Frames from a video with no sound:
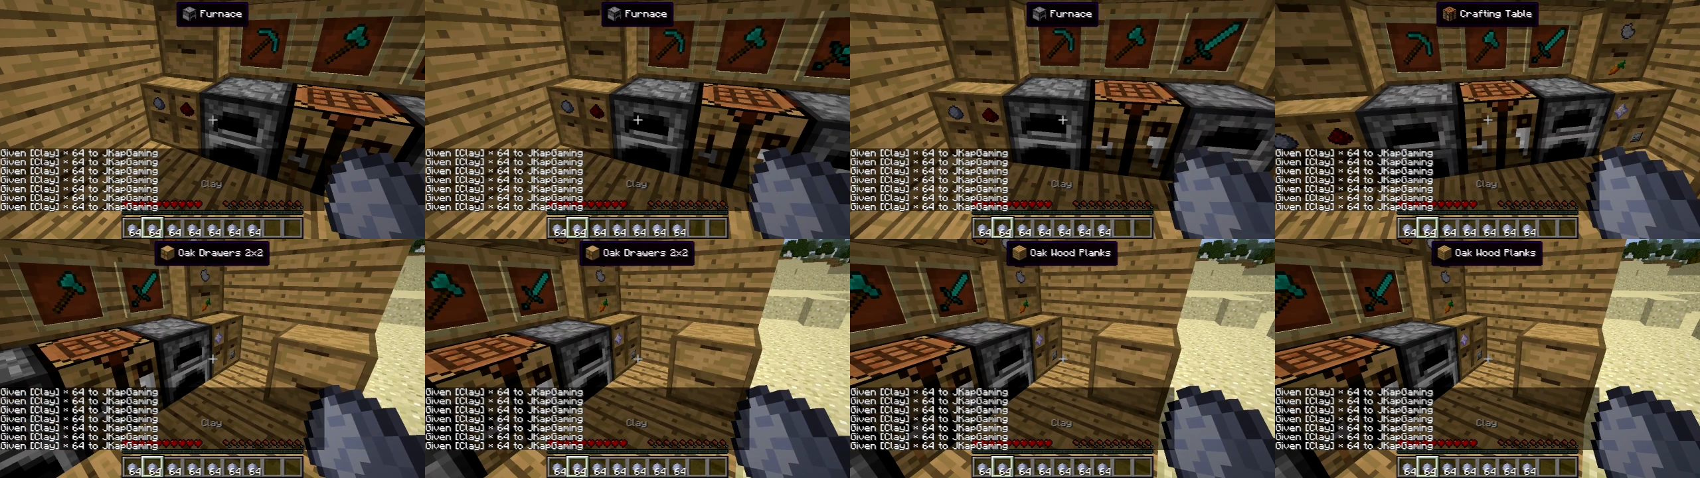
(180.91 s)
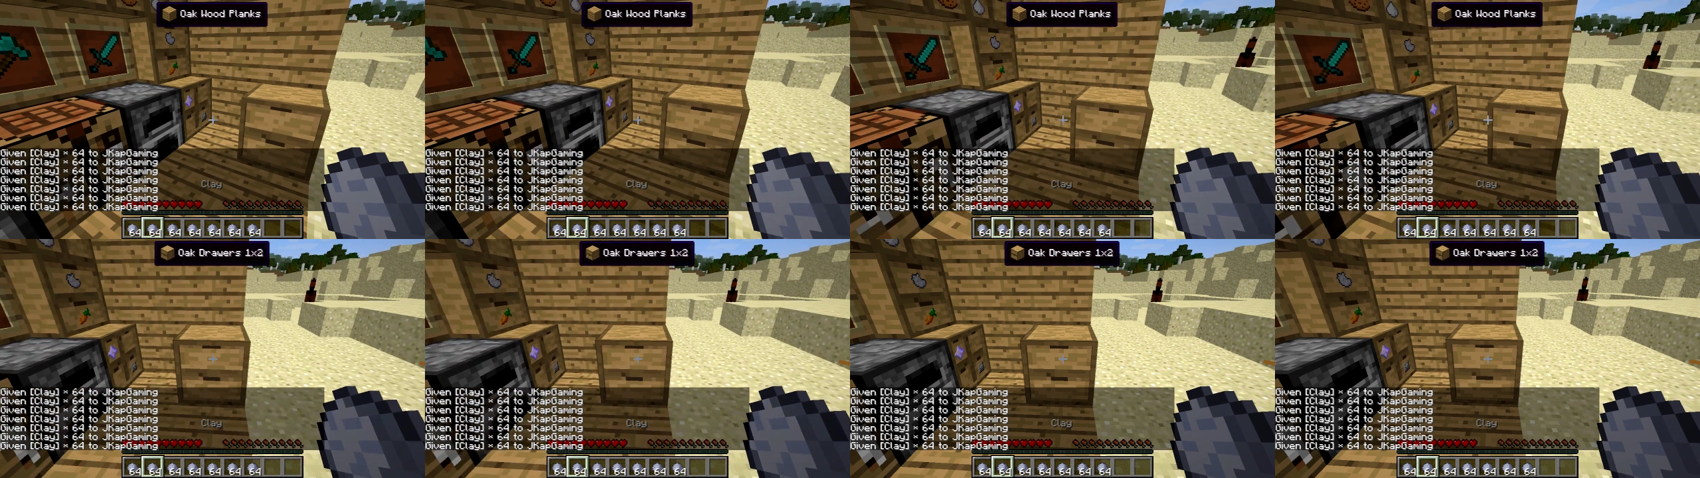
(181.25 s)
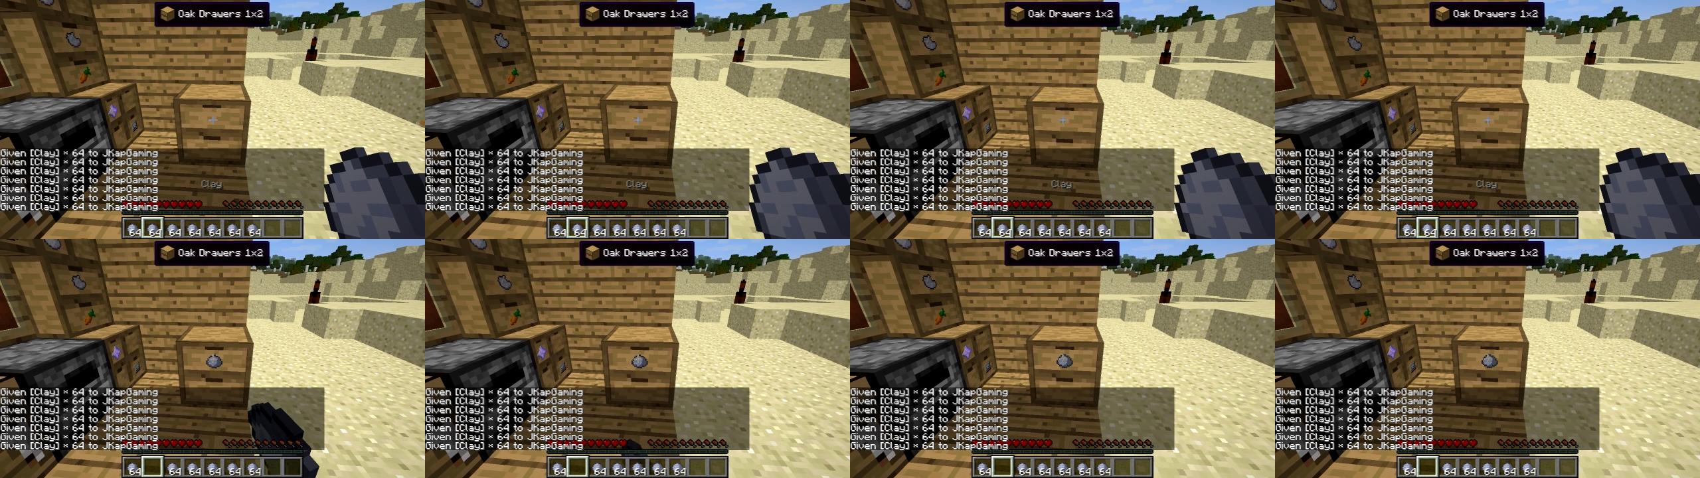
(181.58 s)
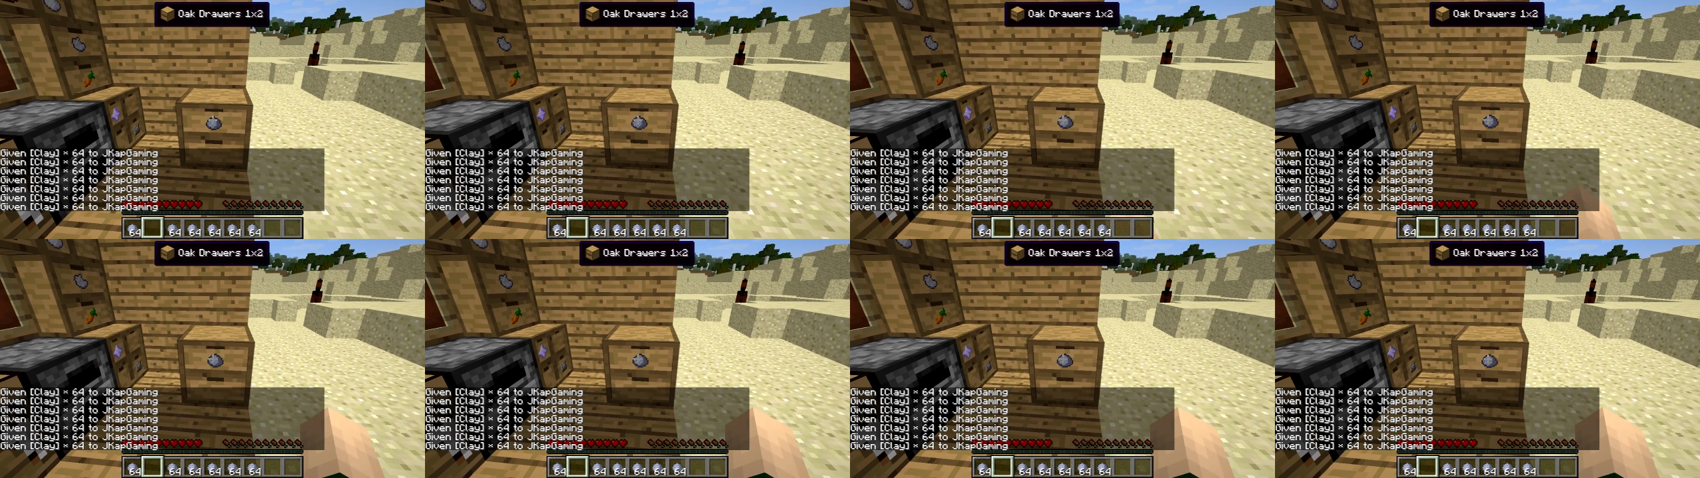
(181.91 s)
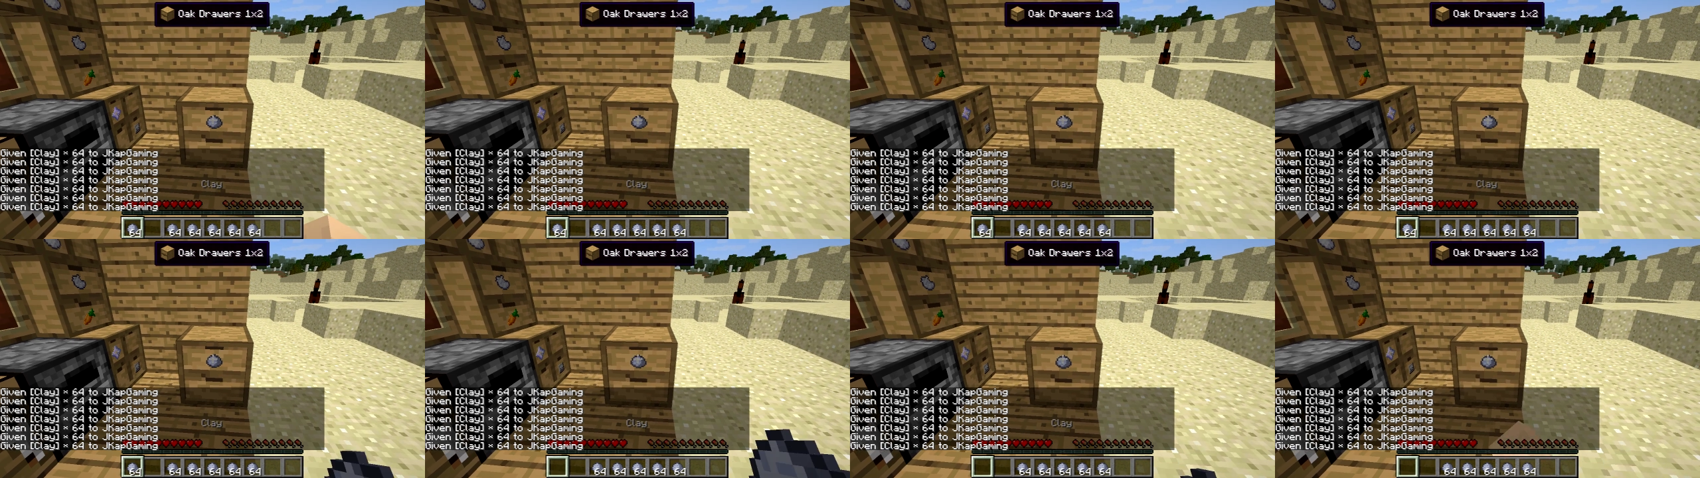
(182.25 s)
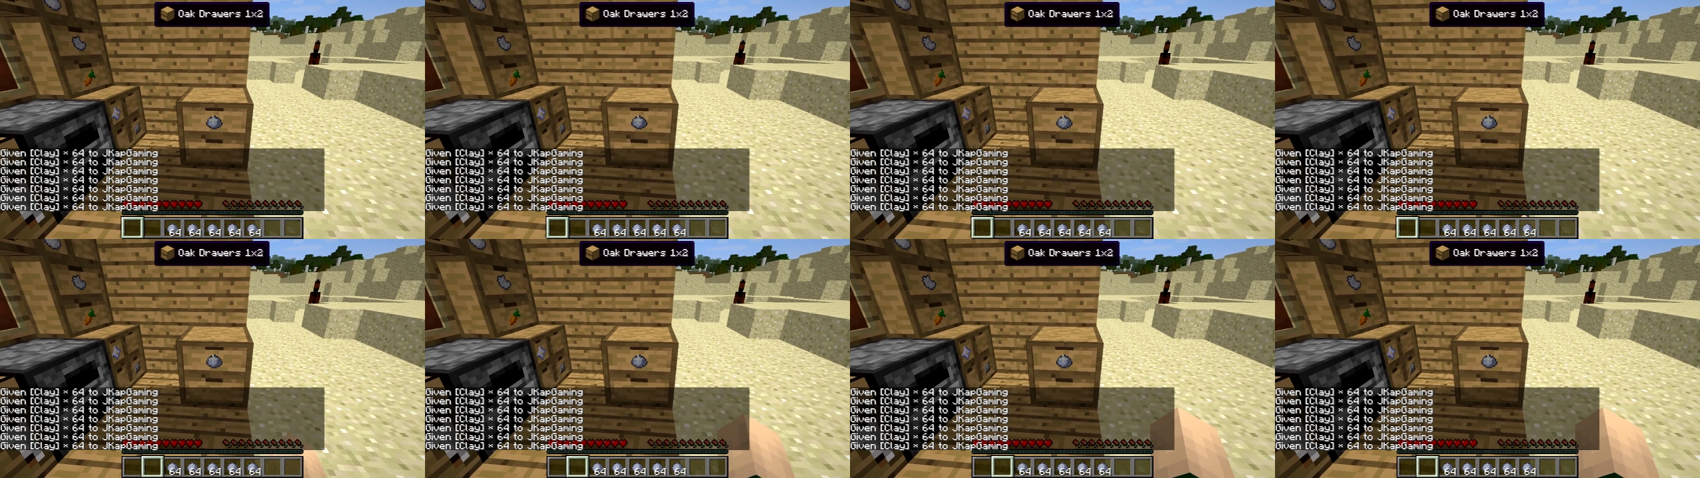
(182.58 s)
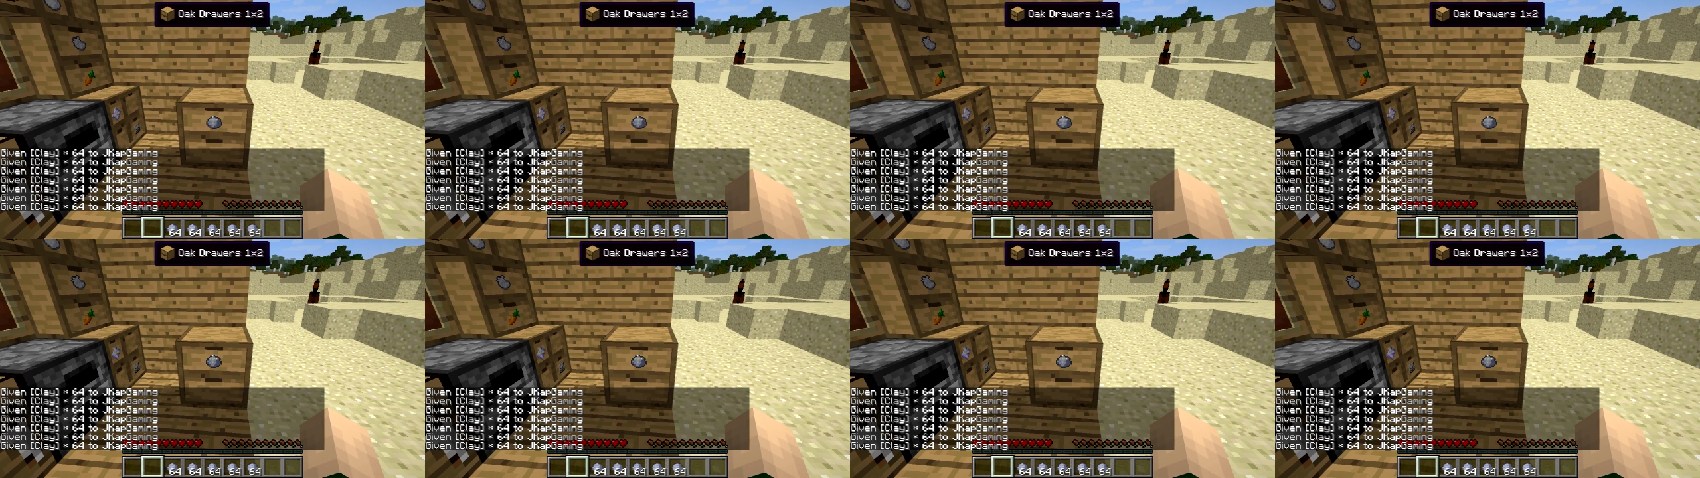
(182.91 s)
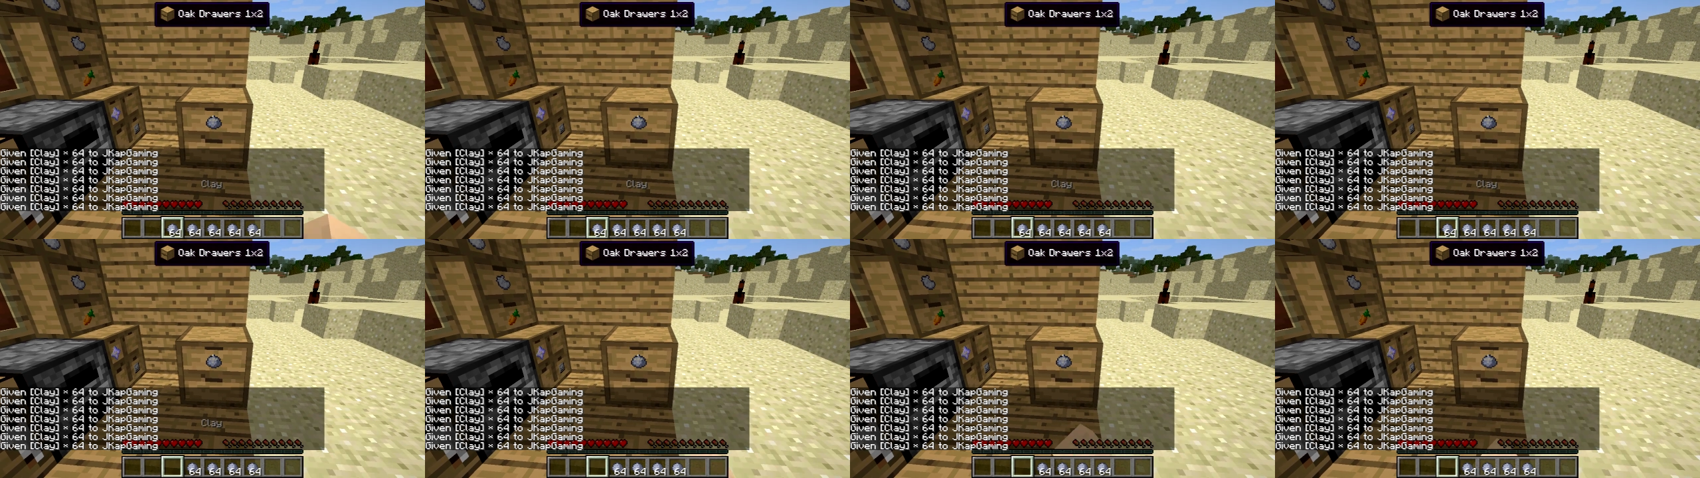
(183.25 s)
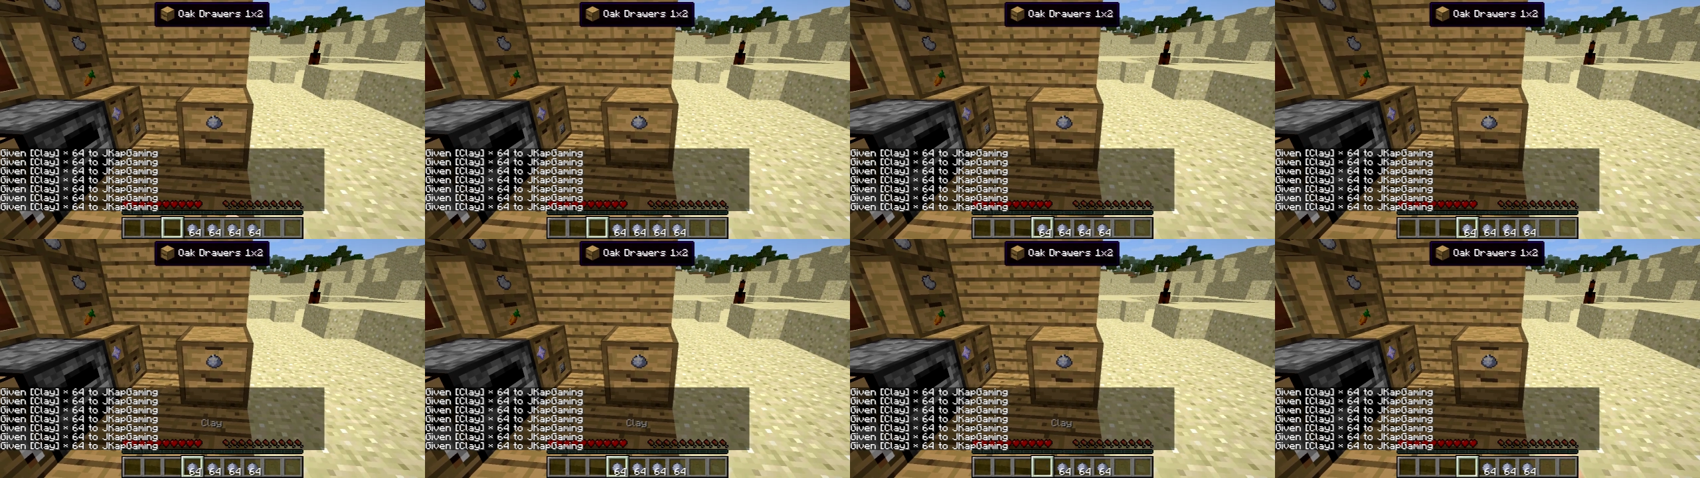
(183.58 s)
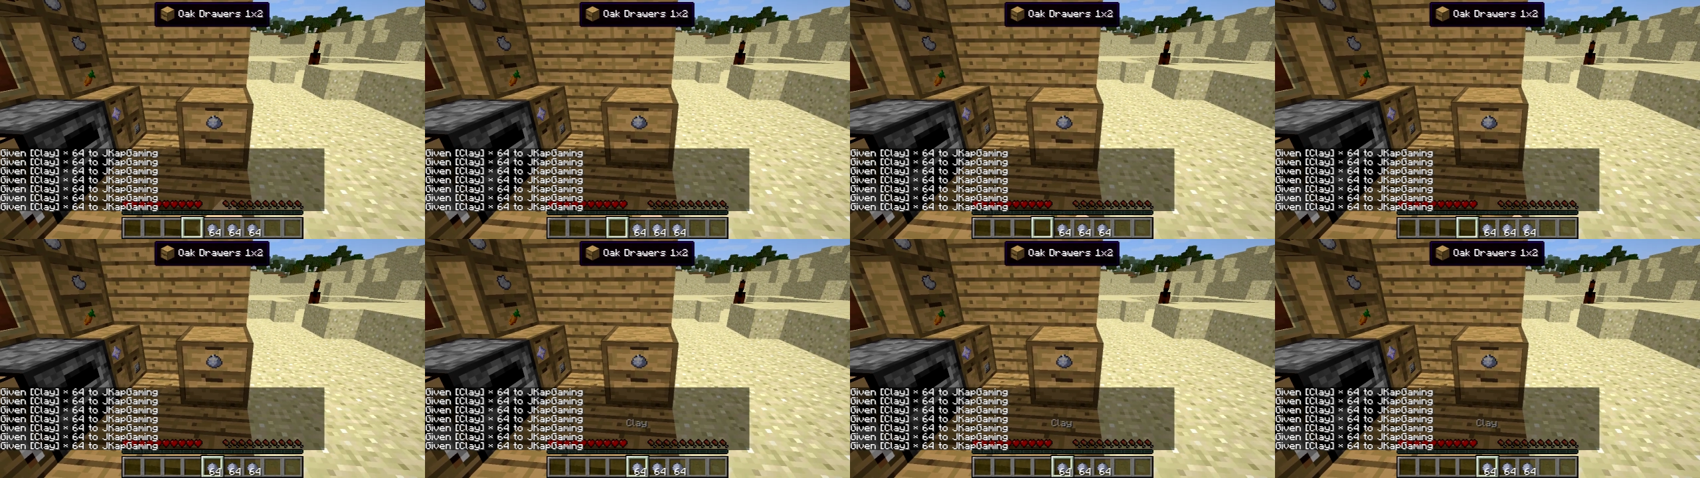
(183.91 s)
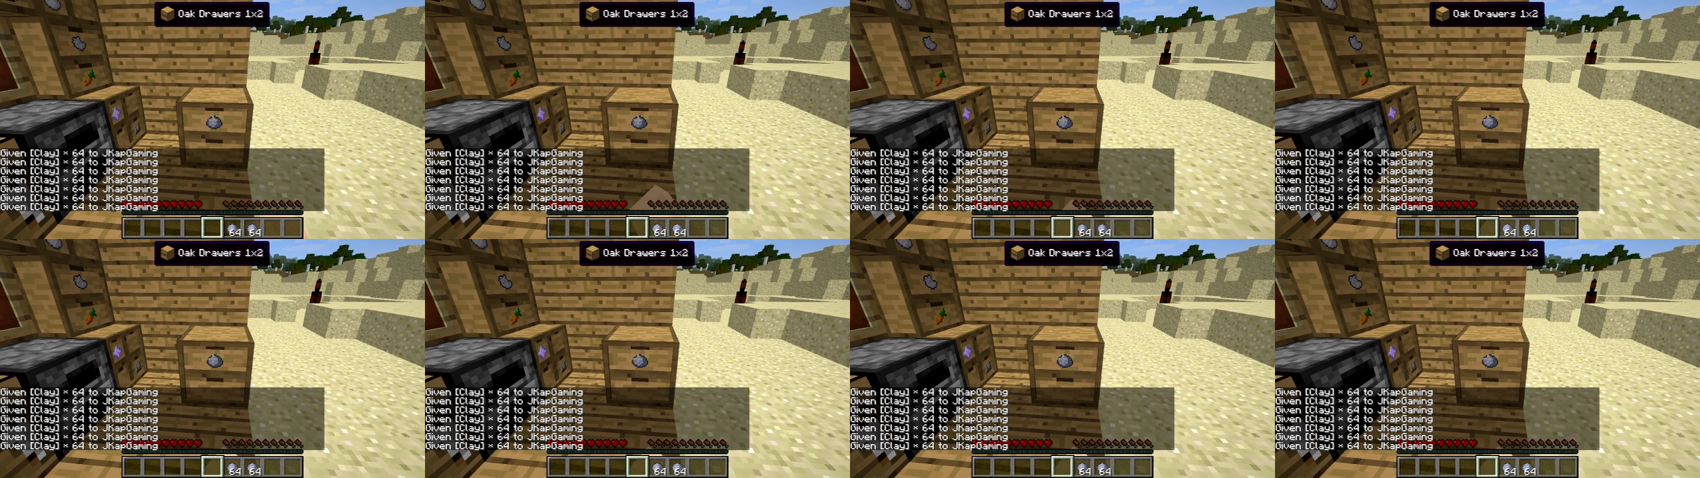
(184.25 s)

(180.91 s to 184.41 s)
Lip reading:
(no speaker visible)